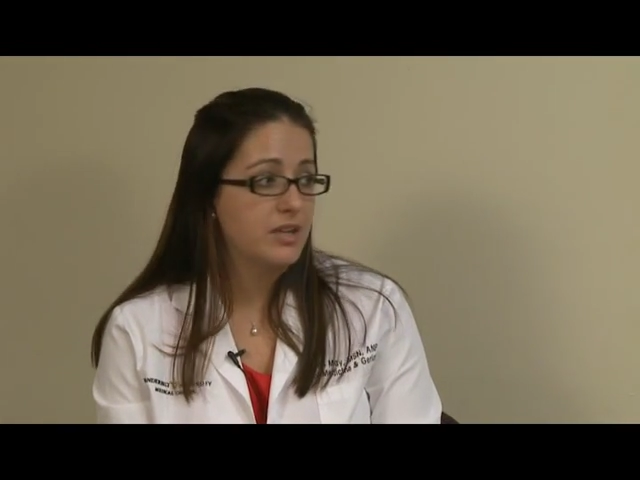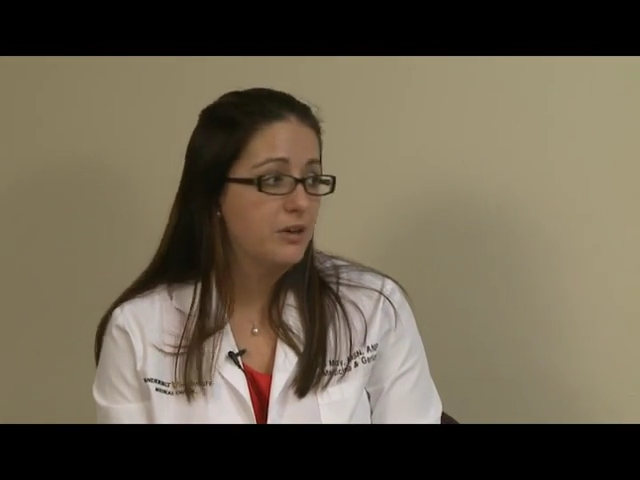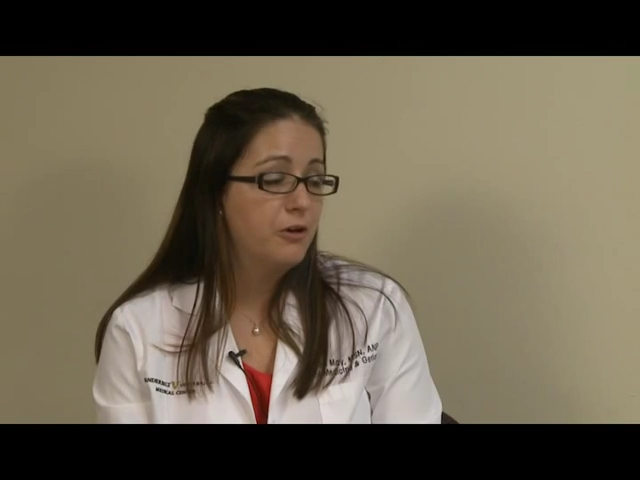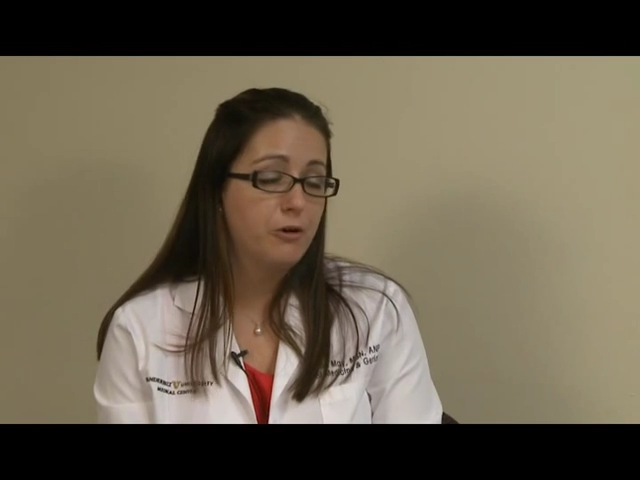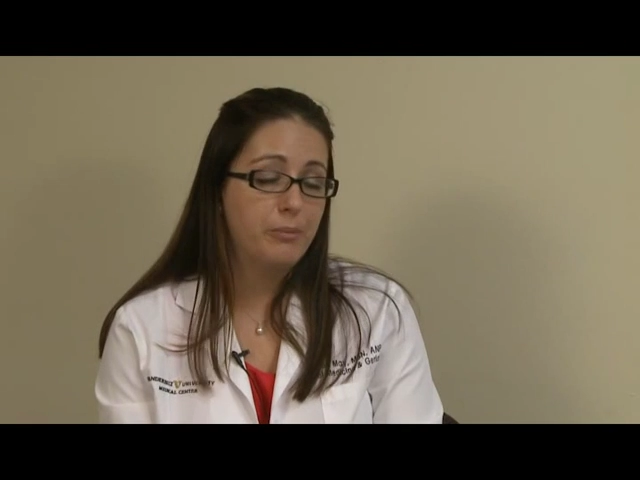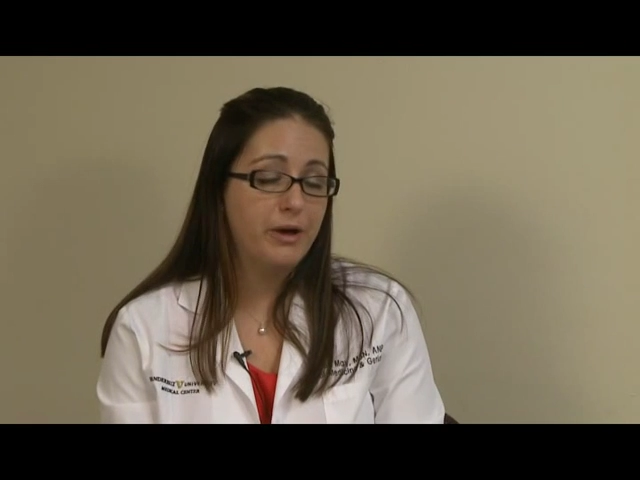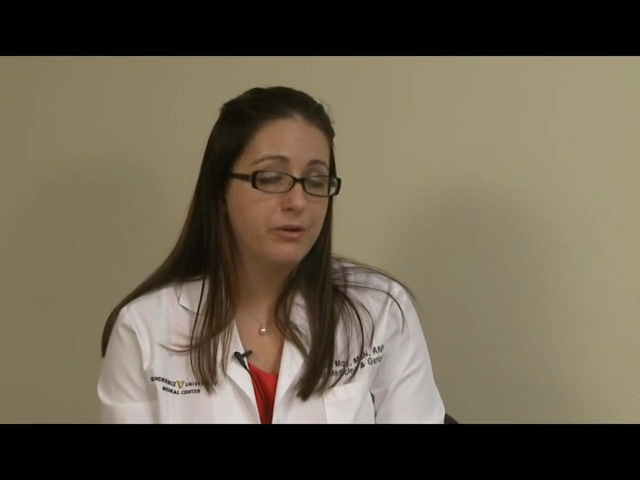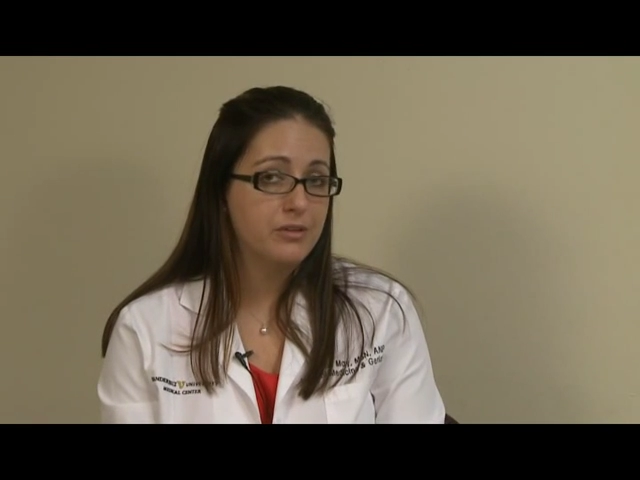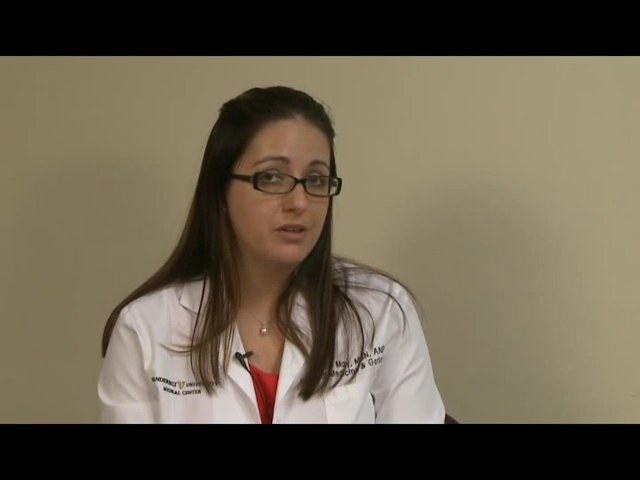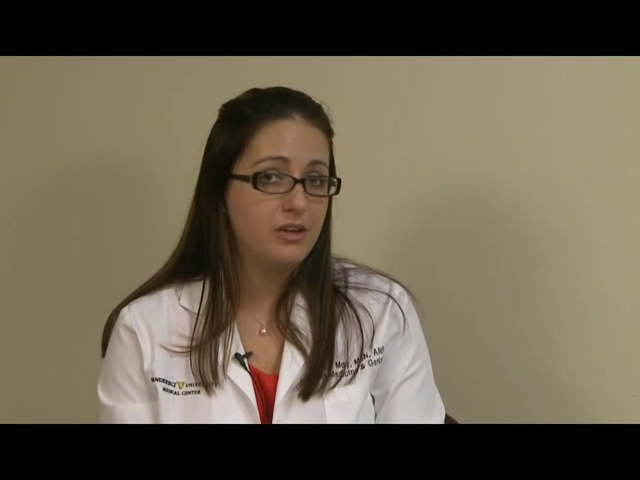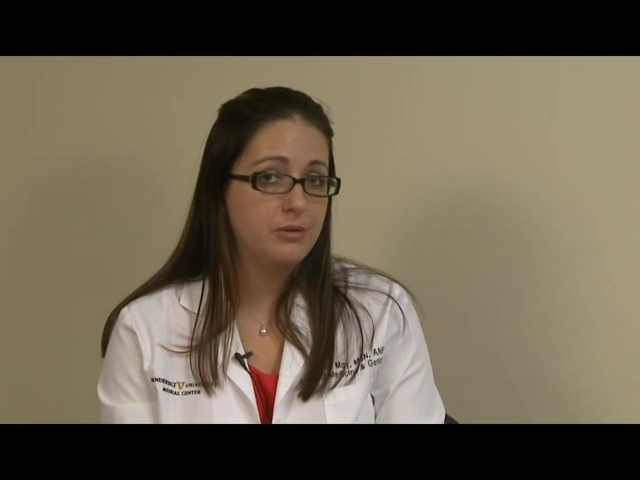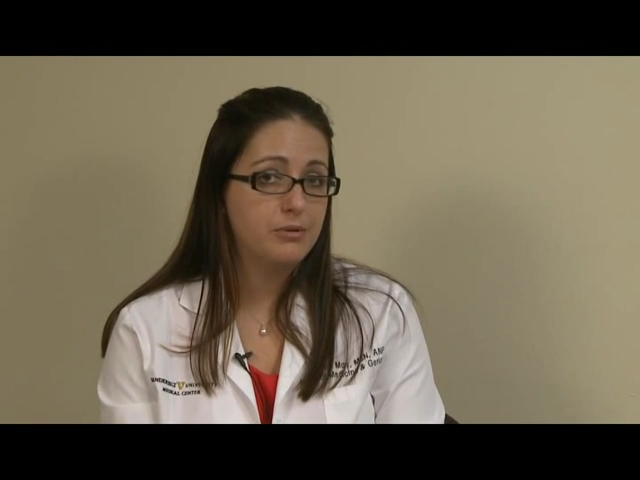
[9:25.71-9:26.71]
like home
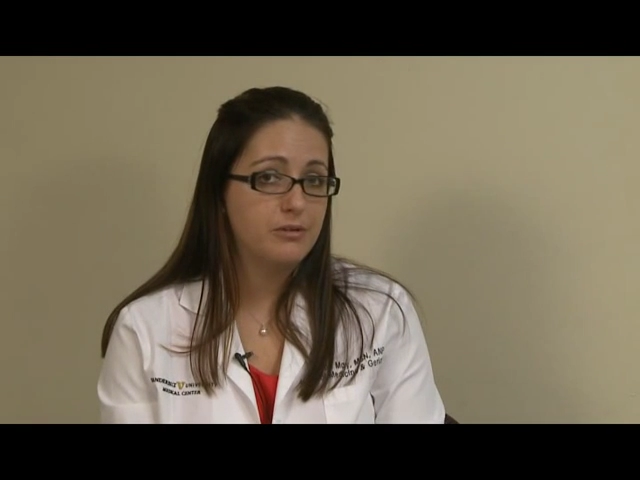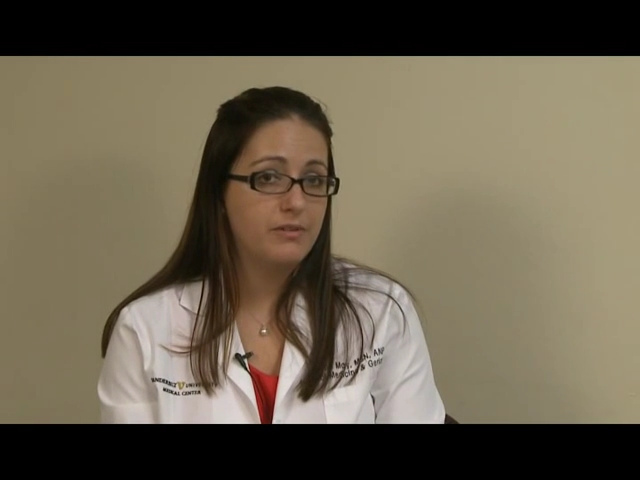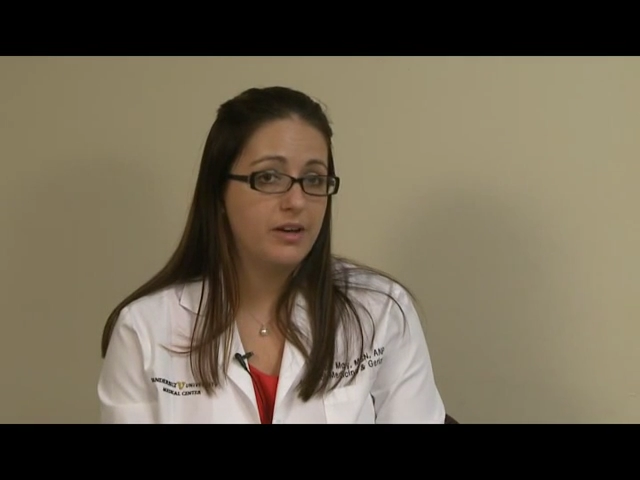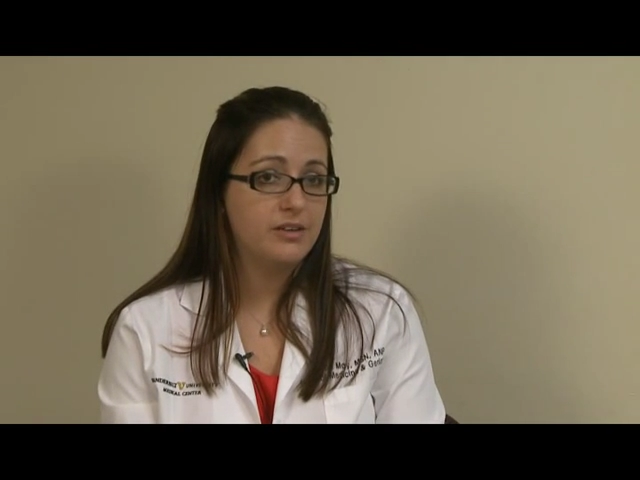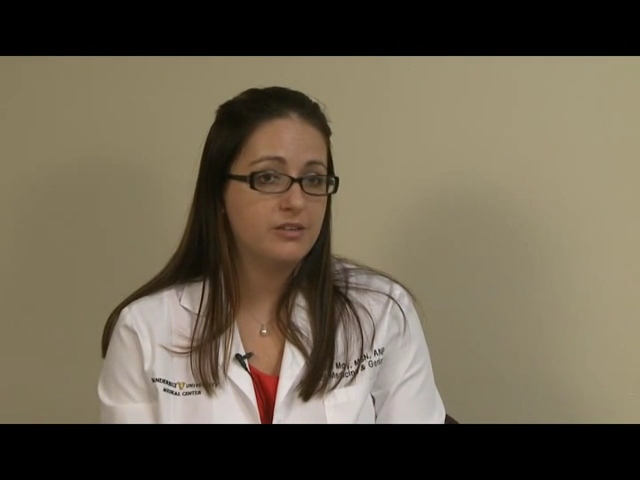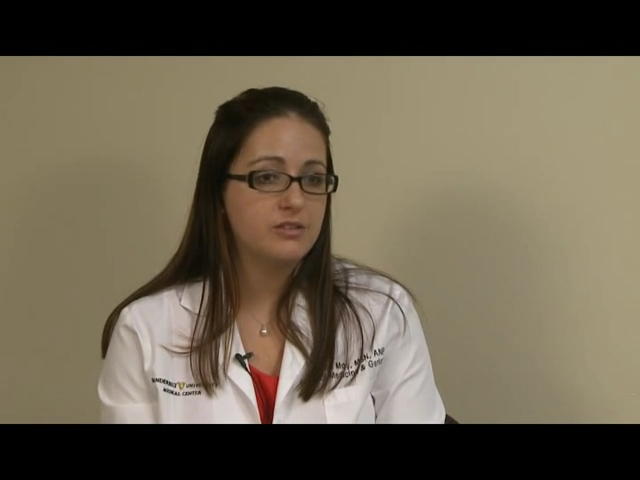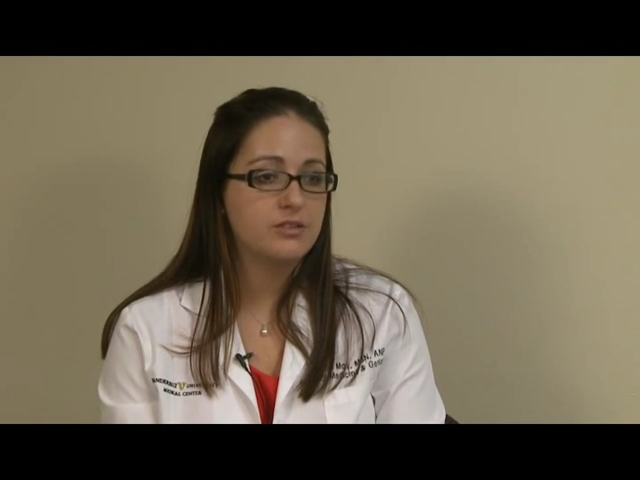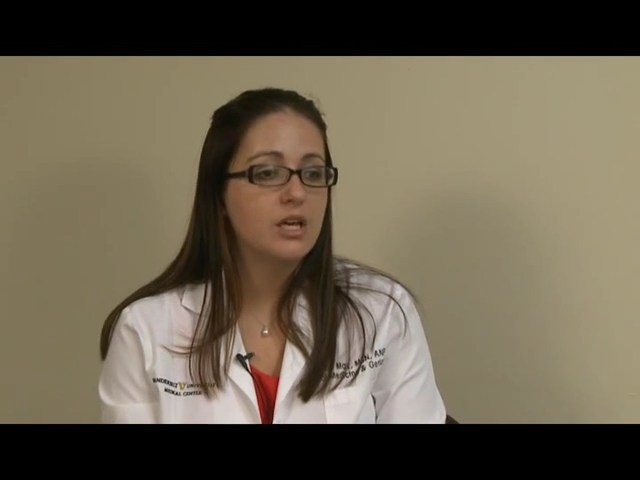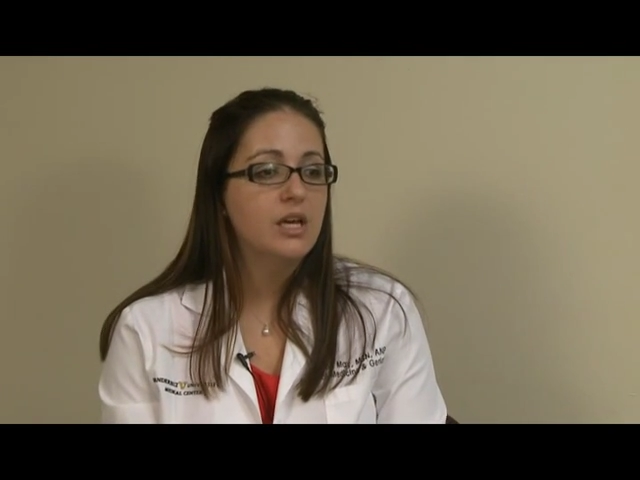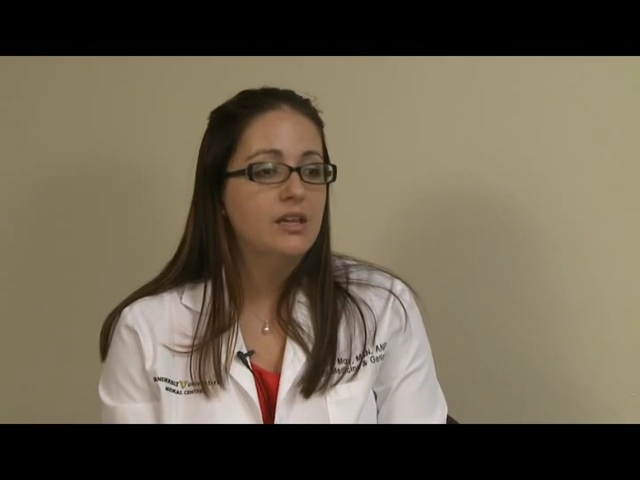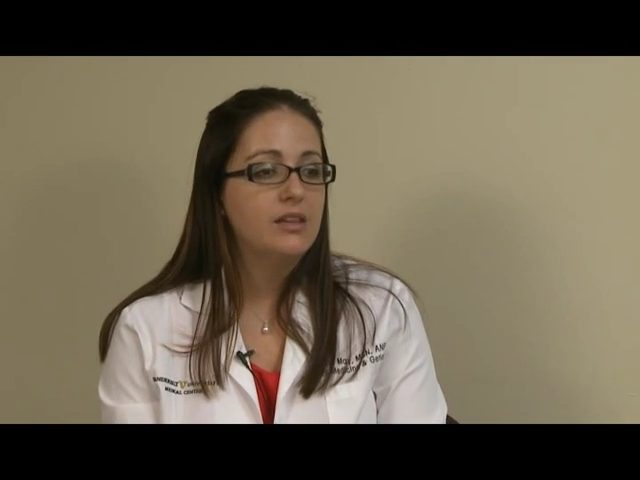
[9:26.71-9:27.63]
health care providers